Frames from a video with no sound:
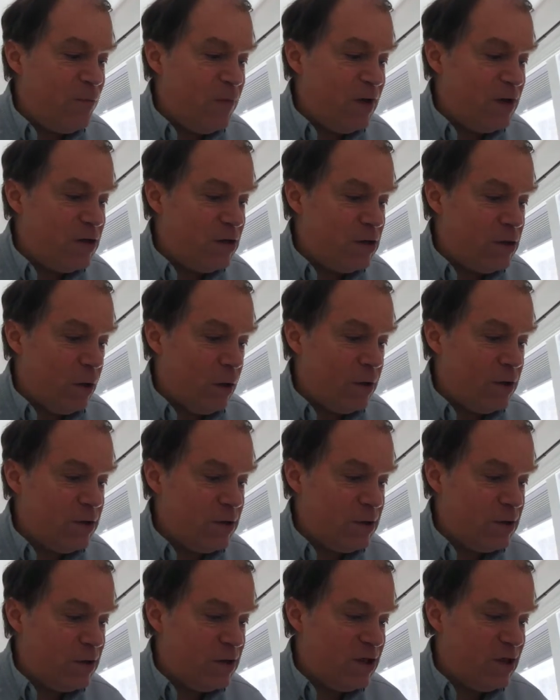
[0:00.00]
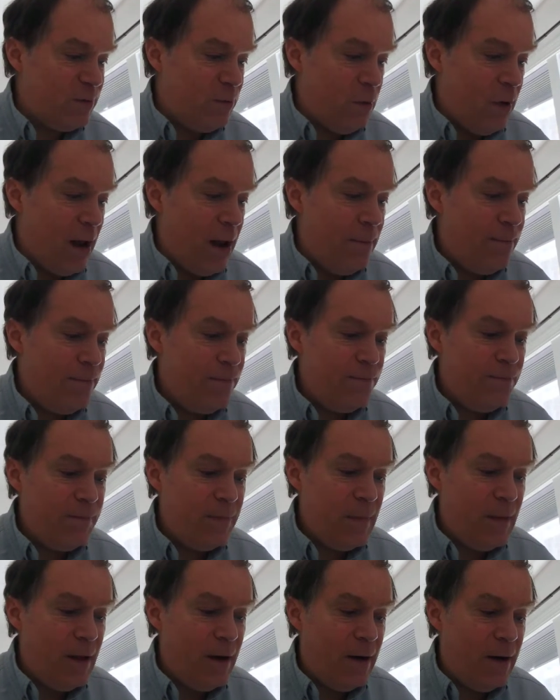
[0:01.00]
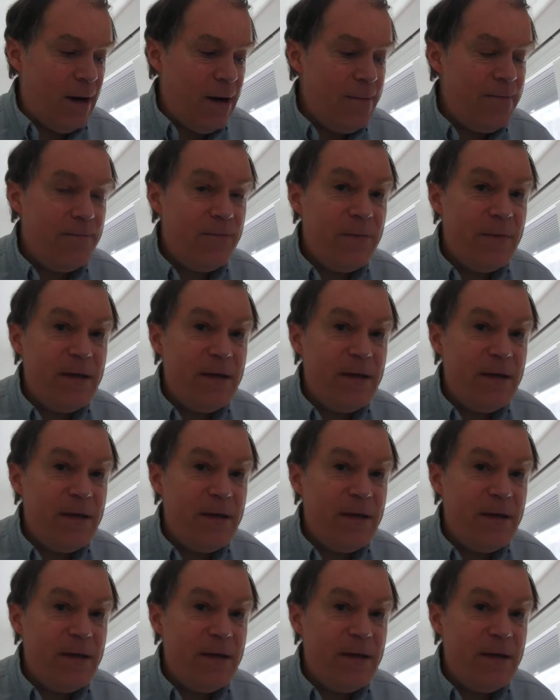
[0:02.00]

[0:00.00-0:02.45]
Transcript: It starts to spread. All right?